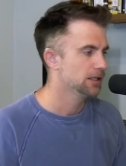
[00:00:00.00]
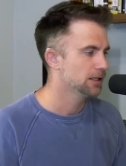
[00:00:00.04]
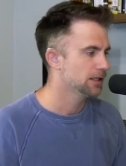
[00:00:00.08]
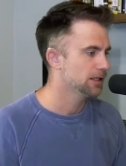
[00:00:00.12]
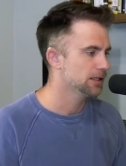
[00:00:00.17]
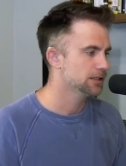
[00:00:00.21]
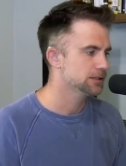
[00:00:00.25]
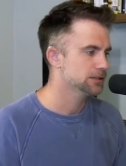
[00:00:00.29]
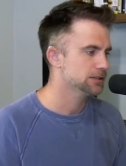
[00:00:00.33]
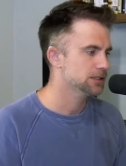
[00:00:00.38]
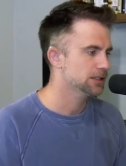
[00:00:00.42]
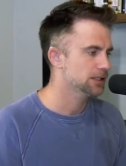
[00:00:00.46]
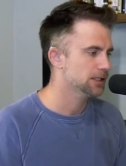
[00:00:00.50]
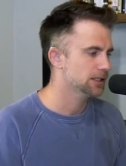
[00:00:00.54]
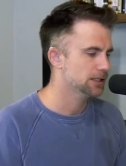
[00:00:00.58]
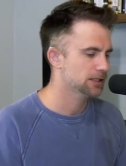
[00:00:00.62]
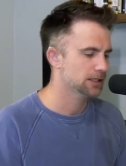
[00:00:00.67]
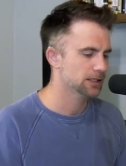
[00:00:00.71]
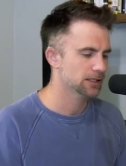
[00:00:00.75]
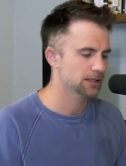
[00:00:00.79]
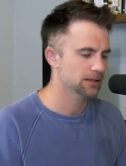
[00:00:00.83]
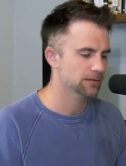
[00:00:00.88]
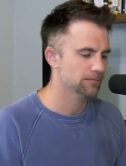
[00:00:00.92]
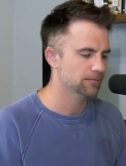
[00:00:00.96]
There's like
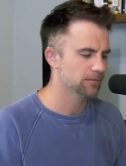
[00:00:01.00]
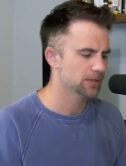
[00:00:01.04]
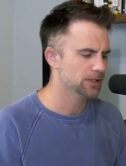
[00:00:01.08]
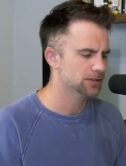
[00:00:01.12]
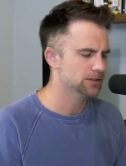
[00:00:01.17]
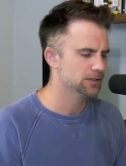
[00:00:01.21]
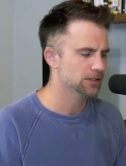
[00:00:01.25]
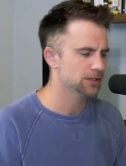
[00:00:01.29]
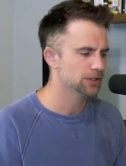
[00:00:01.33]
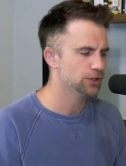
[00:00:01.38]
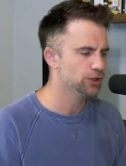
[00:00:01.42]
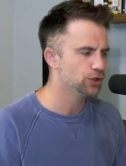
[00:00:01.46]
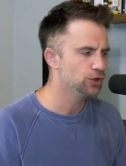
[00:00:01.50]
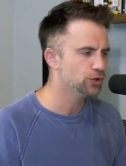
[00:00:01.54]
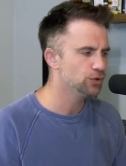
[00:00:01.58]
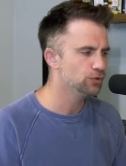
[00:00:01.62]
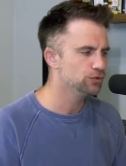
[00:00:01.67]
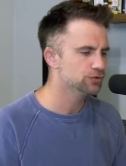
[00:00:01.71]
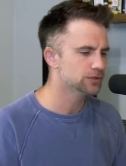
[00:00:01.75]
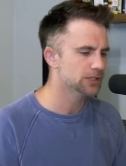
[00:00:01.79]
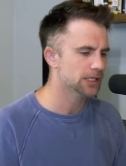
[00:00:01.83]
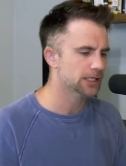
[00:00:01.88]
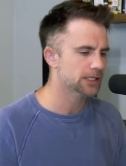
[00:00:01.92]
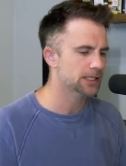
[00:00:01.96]
there's a
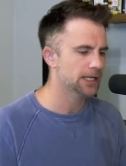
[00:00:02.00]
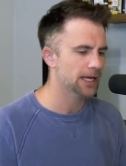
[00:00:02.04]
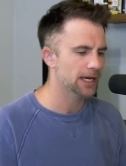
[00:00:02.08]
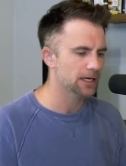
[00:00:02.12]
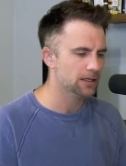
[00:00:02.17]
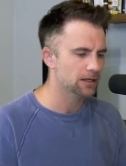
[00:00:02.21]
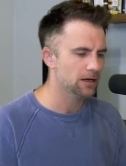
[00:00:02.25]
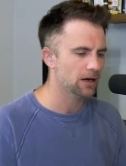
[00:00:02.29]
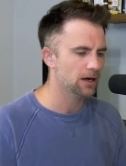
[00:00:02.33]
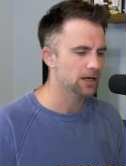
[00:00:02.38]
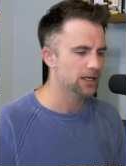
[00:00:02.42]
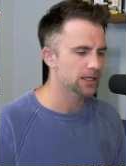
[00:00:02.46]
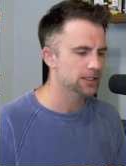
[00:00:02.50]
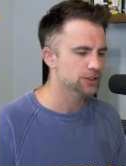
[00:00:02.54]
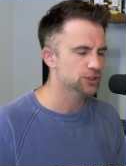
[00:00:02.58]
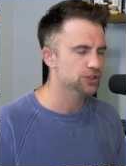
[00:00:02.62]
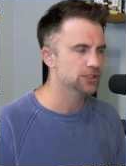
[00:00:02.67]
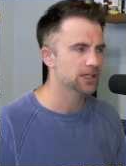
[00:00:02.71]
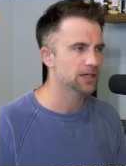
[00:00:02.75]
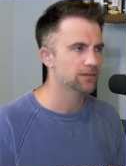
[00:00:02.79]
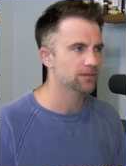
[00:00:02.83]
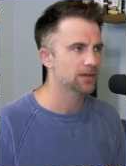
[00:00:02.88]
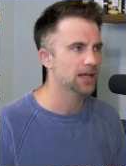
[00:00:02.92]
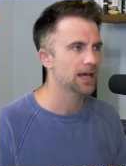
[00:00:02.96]
huge like tectonic
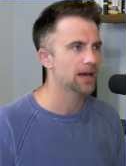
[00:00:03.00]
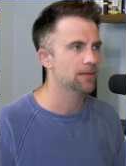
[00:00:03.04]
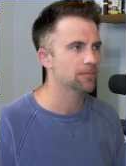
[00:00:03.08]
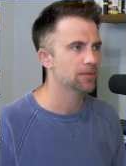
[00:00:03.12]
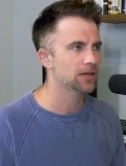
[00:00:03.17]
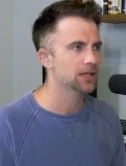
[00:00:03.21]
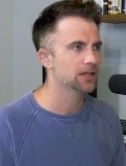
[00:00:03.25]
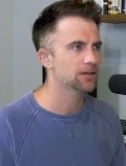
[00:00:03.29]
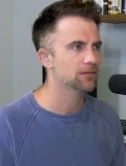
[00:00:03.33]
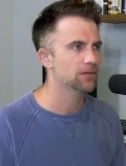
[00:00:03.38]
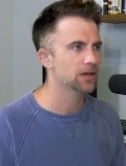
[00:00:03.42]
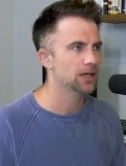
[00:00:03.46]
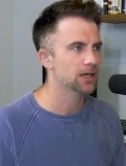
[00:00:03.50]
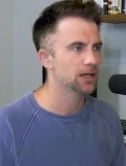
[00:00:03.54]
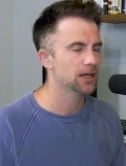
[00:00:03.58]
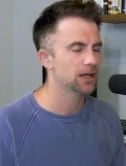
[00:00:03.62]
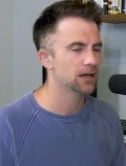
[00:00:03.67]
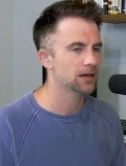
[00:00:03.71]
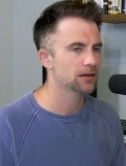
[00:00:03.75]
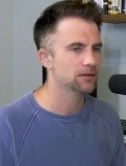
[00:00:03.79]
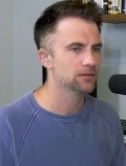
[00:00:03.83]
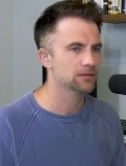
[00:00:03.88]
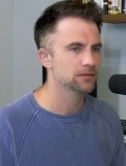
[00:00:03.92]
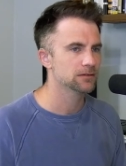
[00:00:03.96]
shift happening right
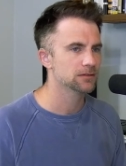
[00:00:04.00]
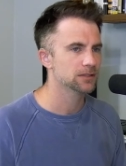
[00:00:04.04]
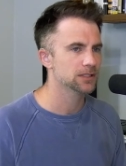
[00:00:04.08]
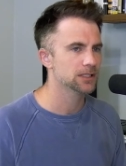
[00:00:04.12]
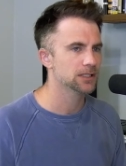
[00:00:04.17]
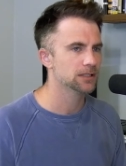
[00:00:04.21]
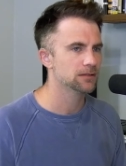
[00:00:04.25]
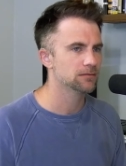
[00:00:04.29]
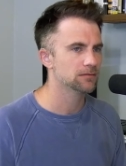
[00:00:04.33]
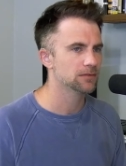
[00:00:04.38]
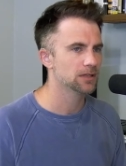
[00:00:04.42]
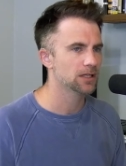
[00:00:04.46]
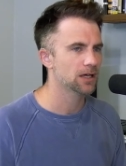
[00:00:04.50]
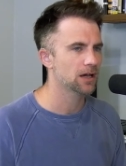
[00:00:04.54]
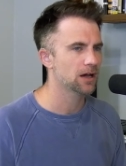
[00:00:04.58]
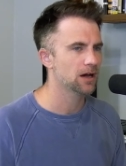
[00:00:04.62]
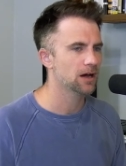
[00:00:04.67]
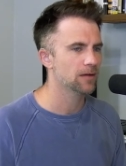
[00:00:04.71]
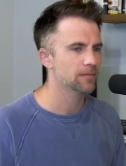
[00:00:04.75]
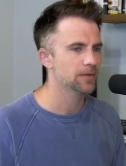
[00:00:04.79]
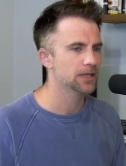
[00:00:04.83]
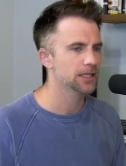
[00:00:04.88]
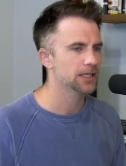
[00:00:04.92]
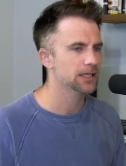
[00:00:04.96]
now in the
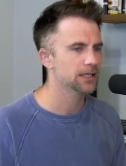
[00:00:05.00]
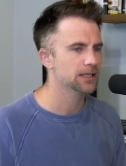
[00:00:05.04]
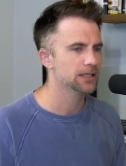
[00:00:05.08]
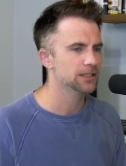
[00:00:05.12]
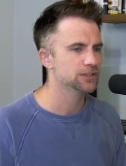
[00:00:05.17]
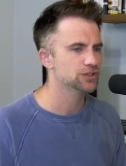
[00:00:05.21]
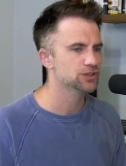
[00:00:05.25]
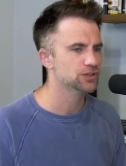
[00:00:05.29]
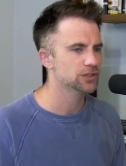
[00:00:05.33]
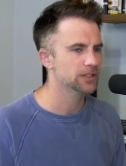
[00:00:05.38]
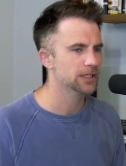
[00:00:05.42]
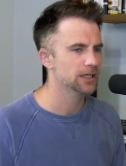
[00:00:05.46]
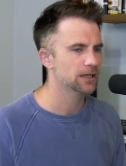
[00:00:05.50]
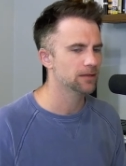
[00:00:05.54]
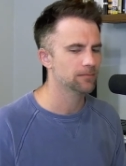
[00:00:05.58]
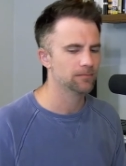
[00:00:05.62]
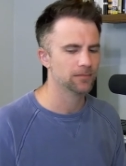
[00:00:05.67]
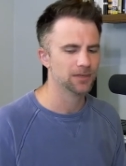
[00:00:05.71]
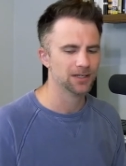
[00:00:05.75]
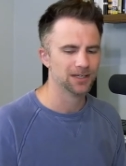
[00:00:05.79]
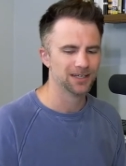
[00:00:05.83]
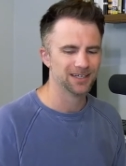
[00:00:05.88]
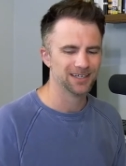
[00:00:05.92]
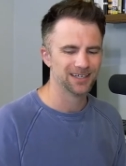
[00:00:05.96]
comedy industry, and
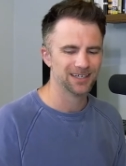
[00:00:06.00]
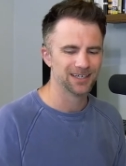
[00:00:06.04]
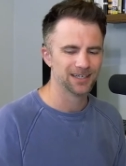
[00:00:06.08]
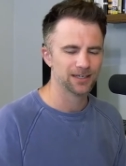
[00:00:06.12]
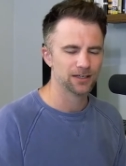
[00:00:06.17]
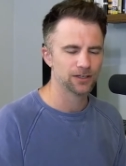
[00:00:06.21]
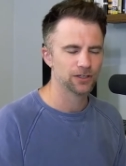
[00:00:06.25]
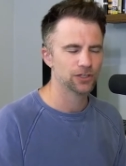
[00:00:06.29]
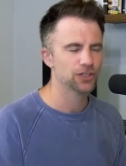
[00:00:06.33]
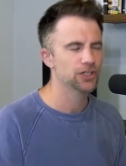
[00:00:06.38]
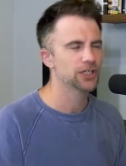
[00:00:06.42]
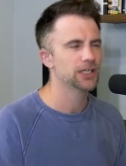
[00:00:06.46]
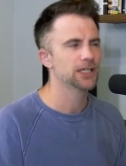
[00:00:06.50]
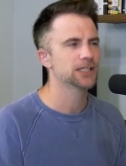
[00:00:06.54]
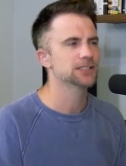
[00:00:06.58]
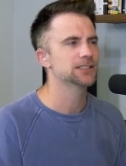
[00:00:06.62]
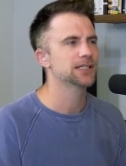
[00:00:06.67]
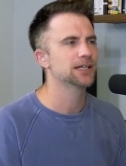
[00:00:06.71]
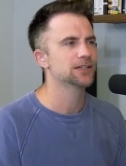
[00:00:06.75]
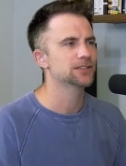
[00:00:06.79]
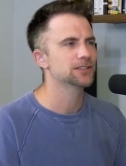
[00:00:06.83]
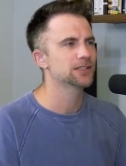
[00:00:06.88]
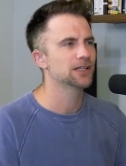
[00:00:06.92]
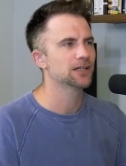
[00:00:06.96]
I'm curious
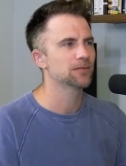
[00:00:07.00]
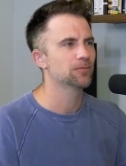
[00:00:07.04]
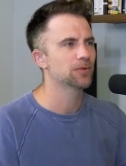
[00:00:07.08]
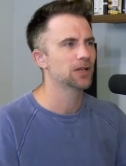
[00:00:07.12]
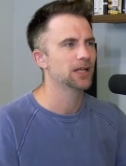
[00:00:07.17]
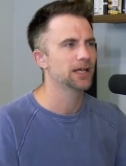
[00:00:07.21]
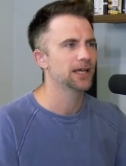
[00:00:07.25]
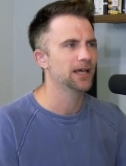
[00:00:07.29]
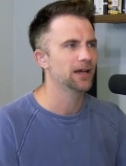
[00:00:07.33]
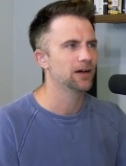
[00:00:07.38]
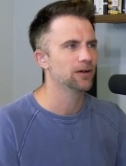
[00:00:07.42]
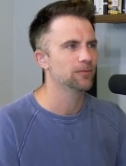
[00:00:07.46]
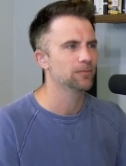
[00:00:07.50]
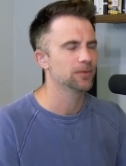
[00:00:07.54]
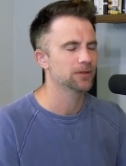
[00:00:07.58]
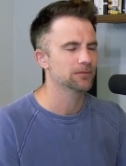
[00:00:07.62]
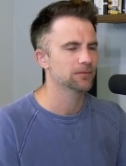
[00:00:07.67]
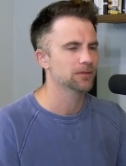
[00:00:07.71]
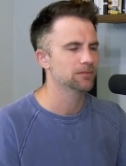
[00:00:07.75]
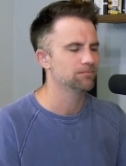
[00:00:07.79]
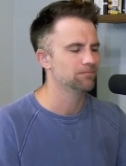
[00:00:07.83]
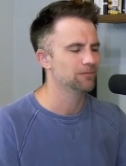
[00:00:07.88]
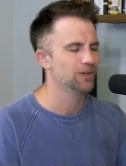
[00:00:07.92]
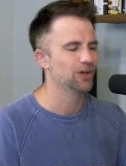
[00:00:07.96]
how it's going to play out,
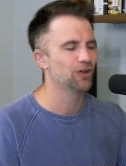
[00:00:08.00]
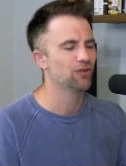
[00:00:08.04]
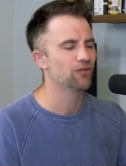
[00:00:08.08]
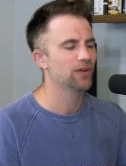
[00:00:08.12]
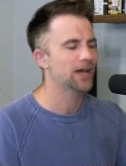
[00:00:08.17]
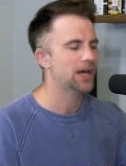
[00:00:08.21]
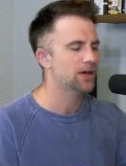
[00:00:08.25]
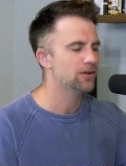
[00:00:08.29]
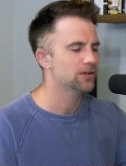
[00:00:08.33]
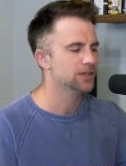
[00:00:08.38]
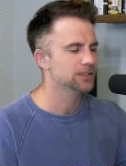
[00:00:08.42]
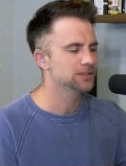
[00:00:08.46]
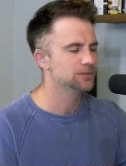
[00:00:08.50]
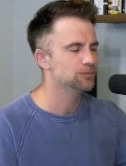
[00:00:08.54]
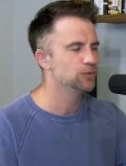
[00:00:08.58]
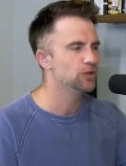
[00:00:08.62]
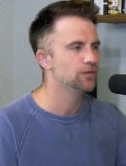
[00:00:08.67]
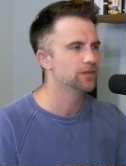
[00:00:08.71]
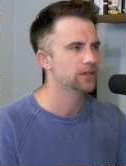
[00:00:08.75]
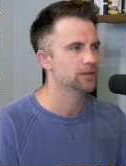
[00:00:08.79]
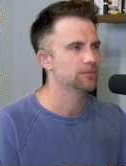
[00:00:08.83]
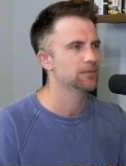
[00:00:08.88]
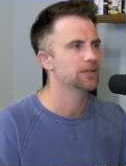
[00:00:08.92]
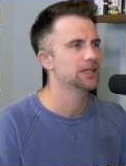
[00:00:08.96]
but the ground is
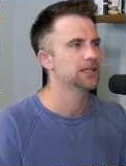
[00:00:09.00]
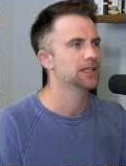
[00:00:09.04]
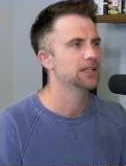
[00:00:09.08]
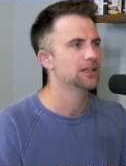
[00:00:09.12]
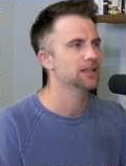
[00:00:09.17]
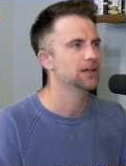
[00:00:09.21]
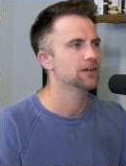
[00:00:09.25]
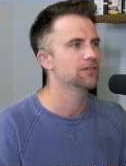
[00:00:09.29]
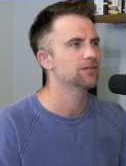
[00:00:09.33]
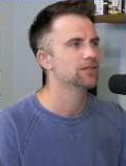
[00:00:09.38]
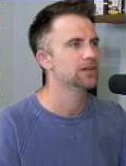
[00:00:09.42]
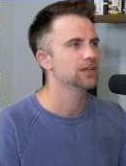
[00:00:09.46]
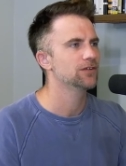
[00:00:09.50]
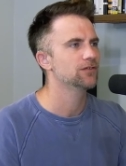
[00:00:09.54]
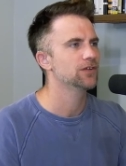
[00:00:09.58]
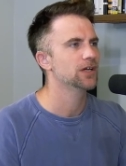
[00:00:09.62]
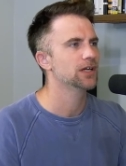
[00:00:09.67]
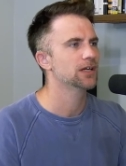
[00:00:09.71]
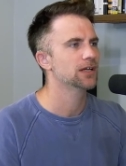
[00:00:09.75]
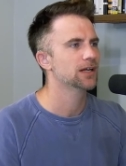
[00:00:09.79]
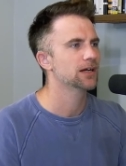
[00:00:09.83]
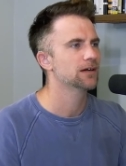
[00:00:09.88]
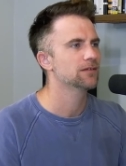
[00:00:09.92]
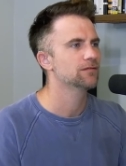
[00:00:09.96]
moving beneath our feet
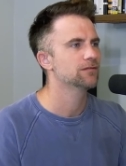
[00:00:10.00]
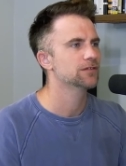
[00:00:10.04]
right now.